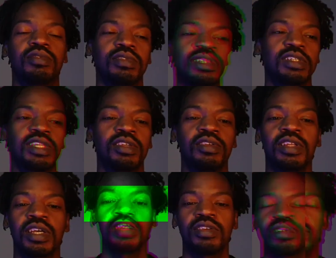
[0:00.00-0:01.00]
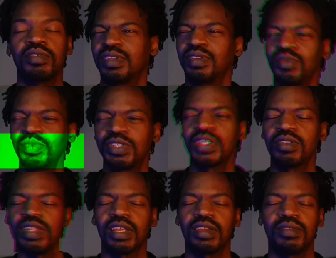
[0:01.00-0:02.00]
kind of like you must sound
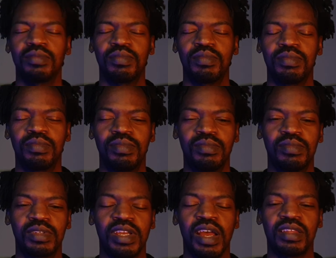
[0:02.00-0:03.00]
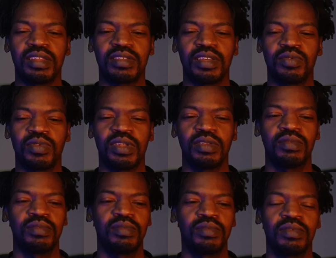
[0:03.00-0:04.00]
like a car that's like really
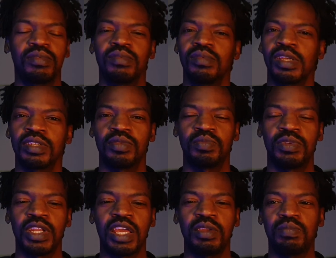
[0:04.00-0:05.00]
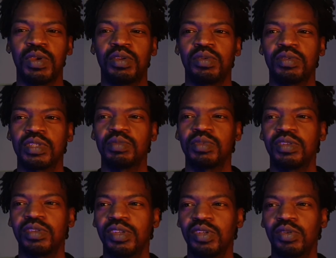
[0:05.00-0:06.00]
has a dying battery or something.
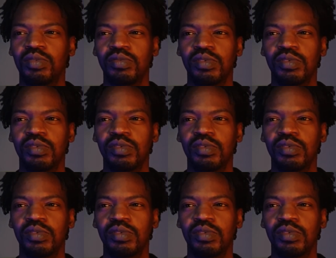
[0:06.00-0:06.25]
You